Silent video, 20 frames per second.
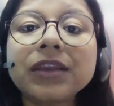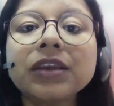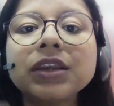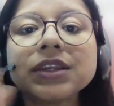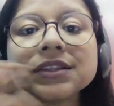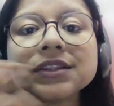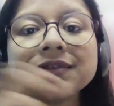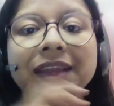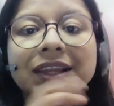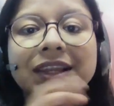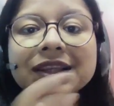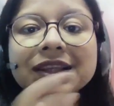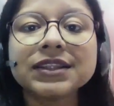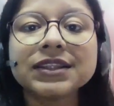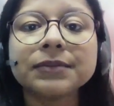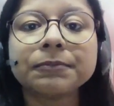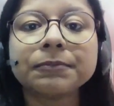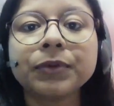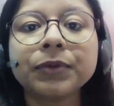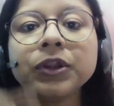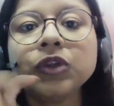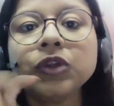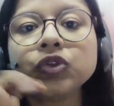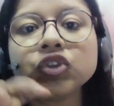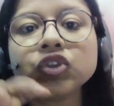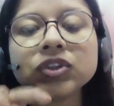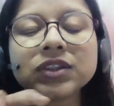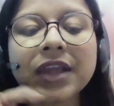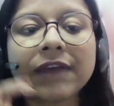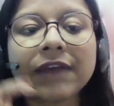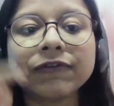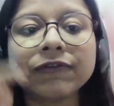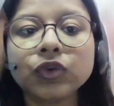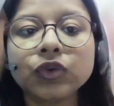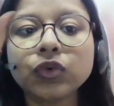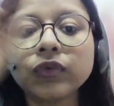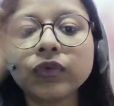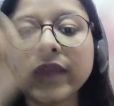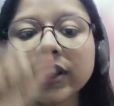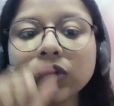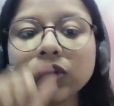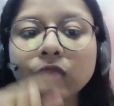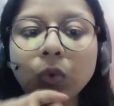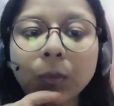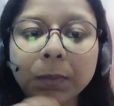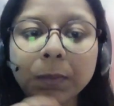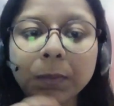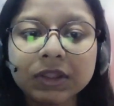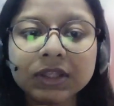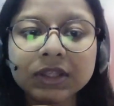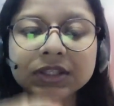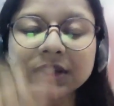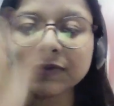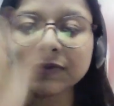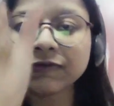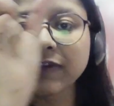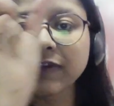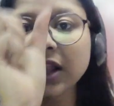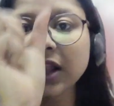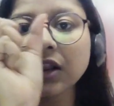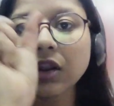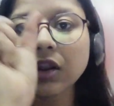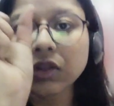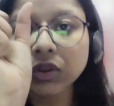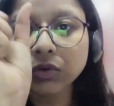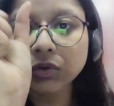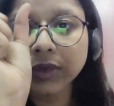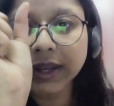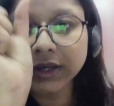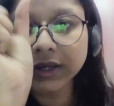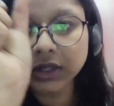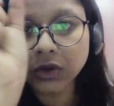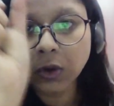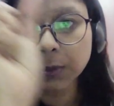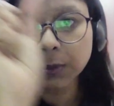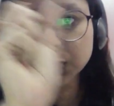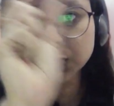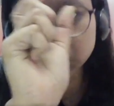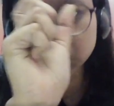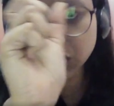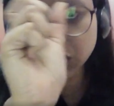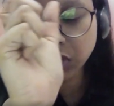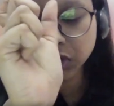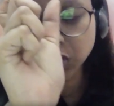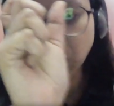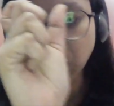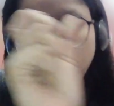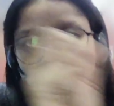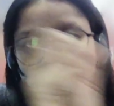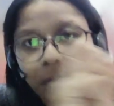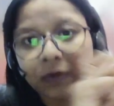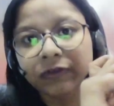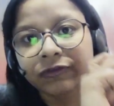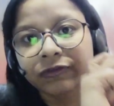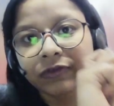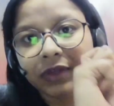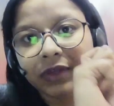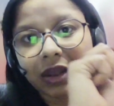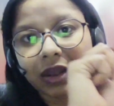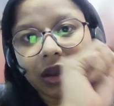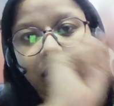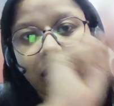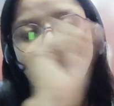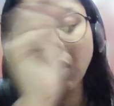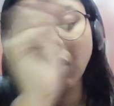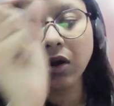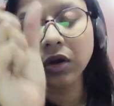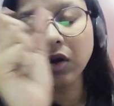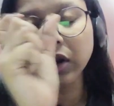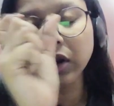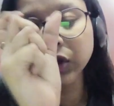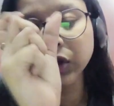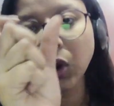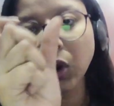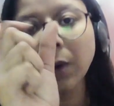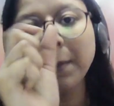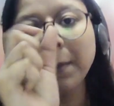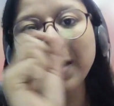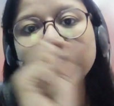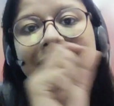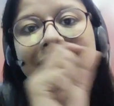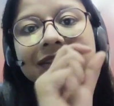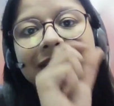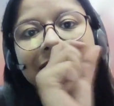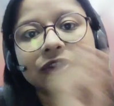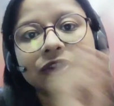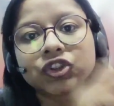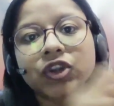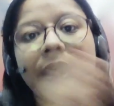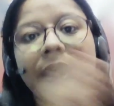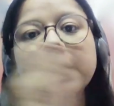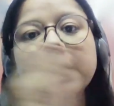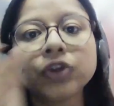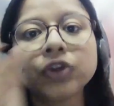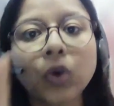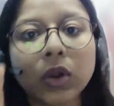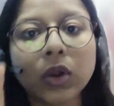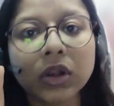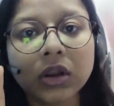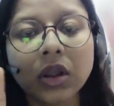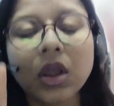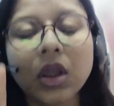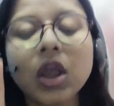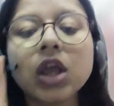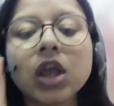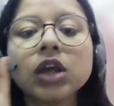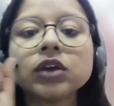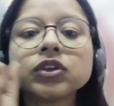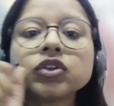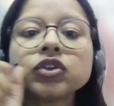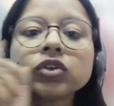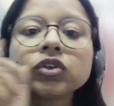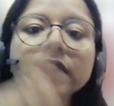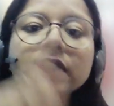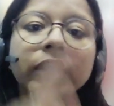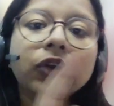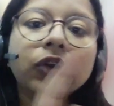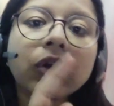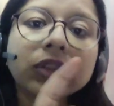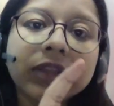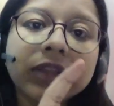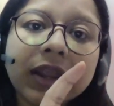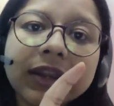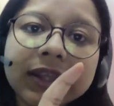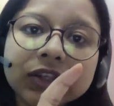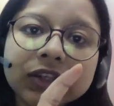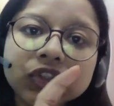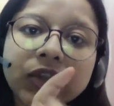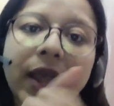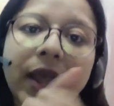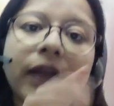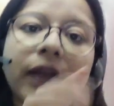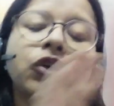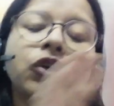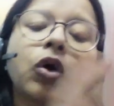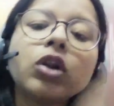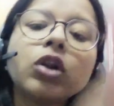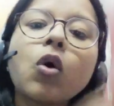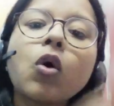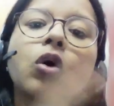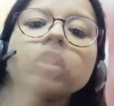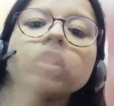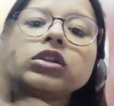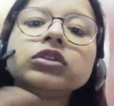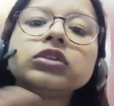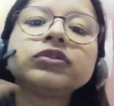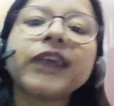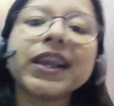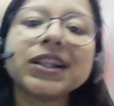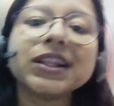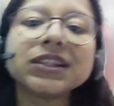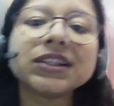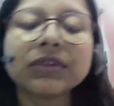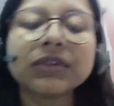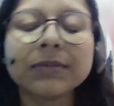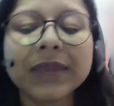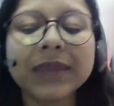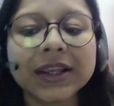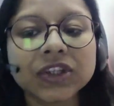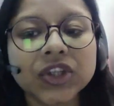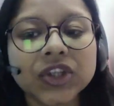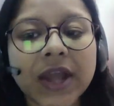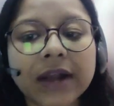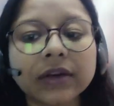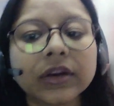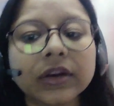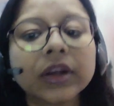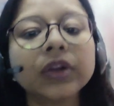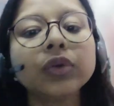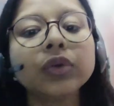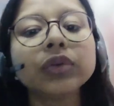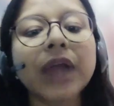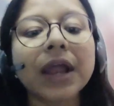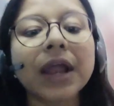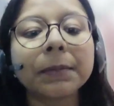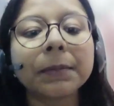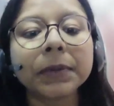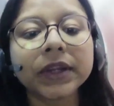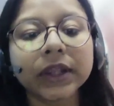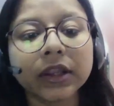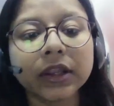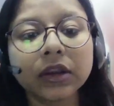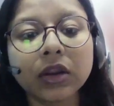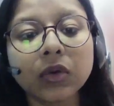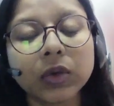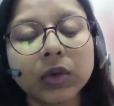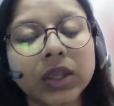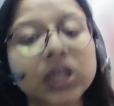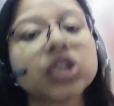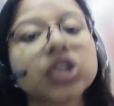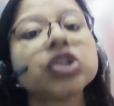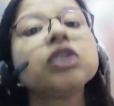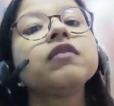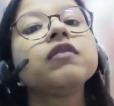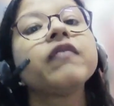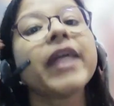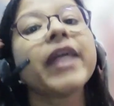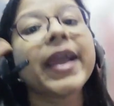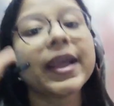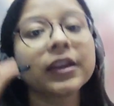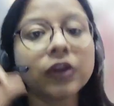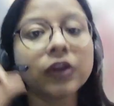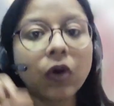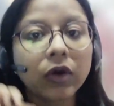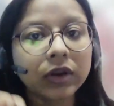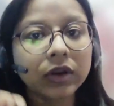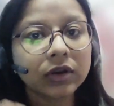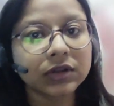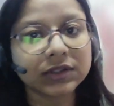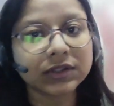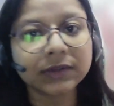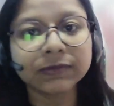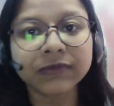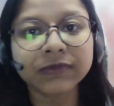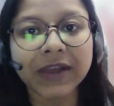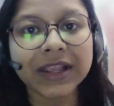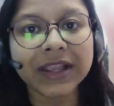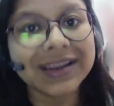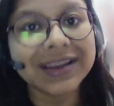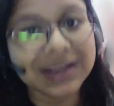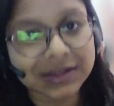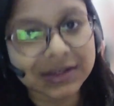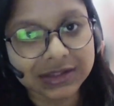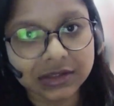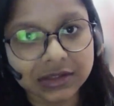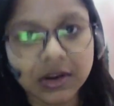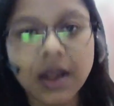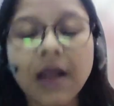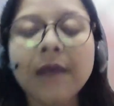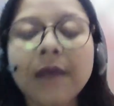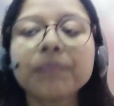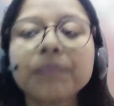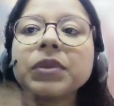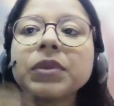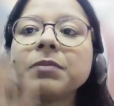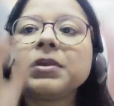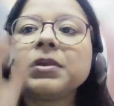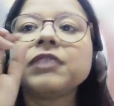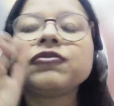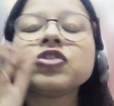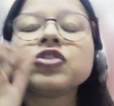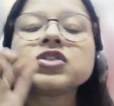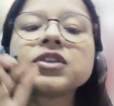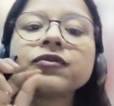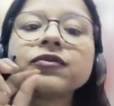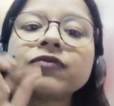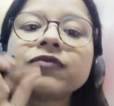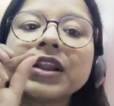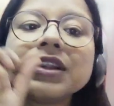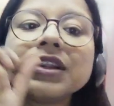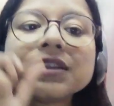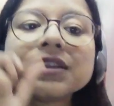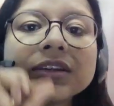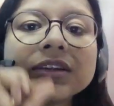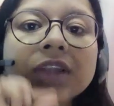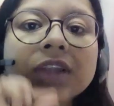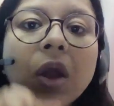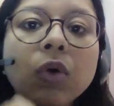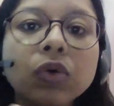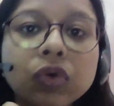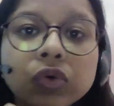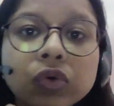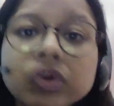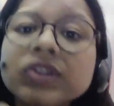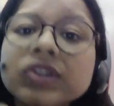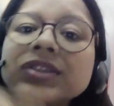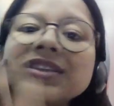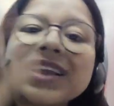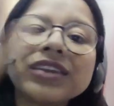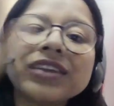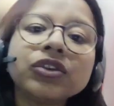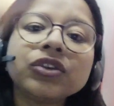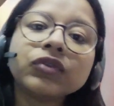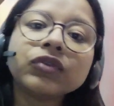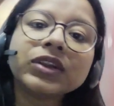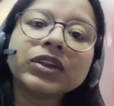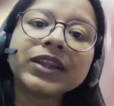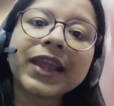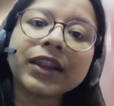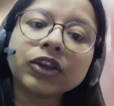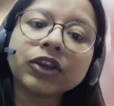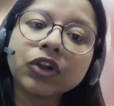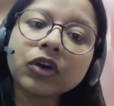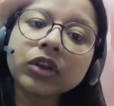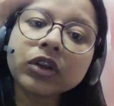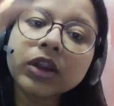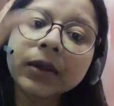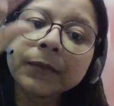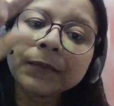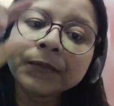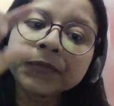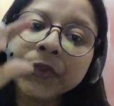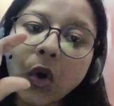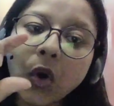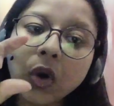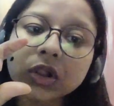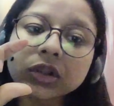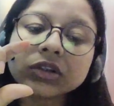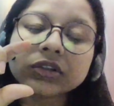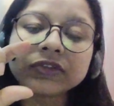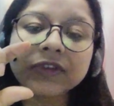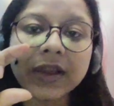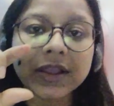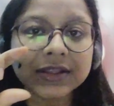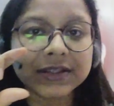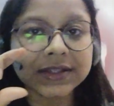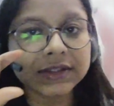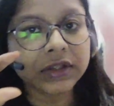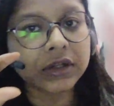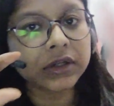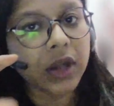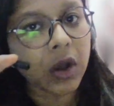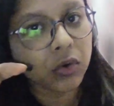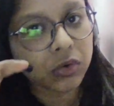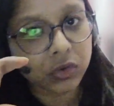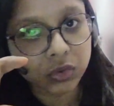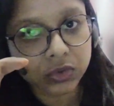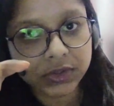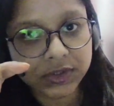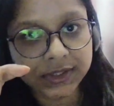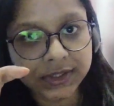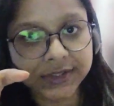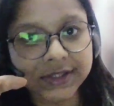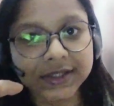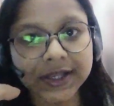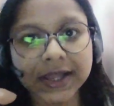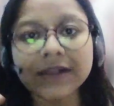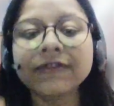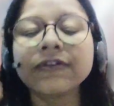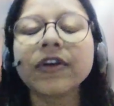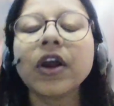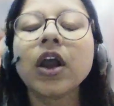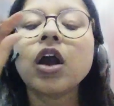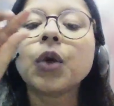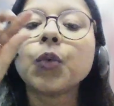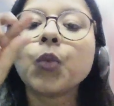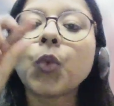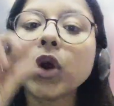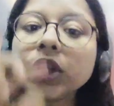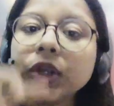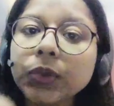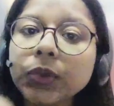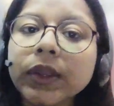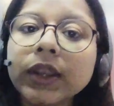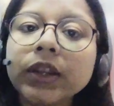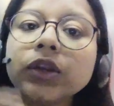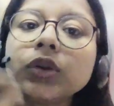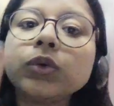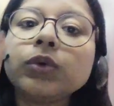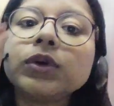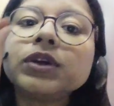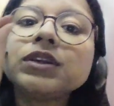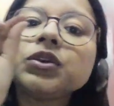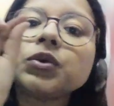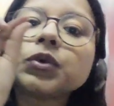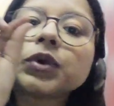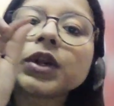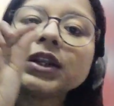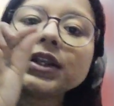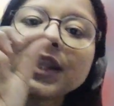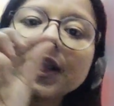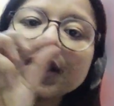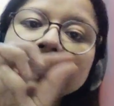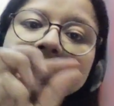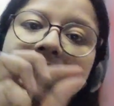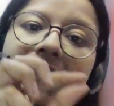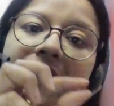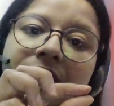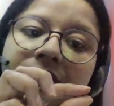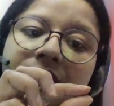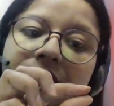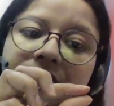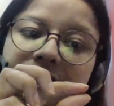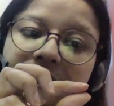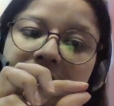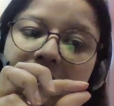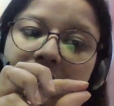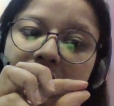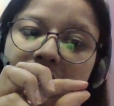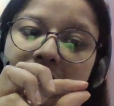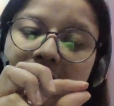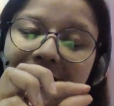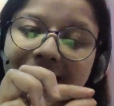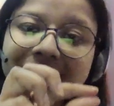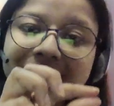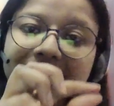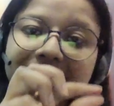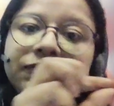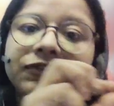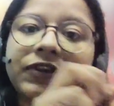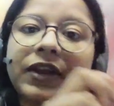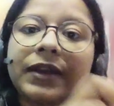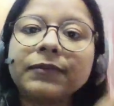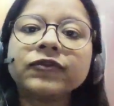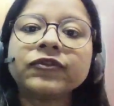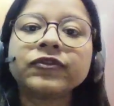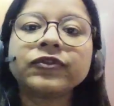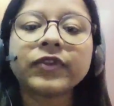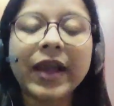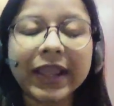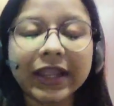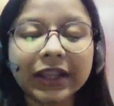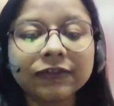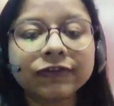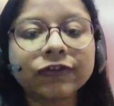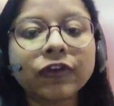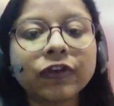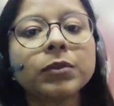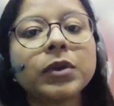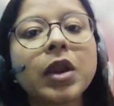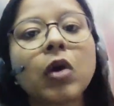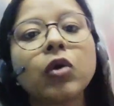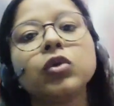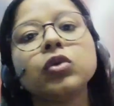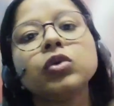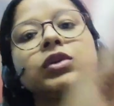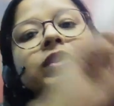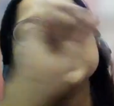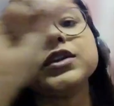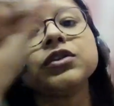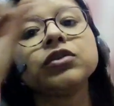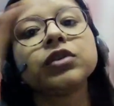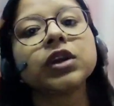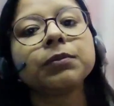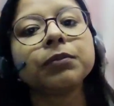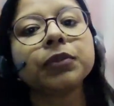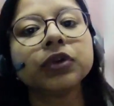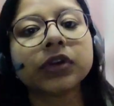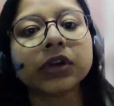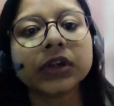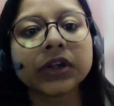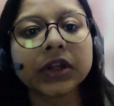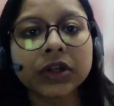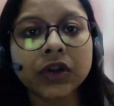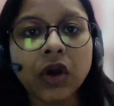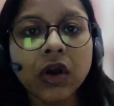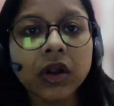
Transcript: is very simple you just have to when you open the zip file you get an option on top of uh, on top as extract all. So click on that extract all, all the files will be extracted to that particular location where your zip file is. Maybe if your zip file is in downloads, then you will get your all the files in the downloads itself. What you can do is you can take that uh, Excel frame file from downloads and you can put it in your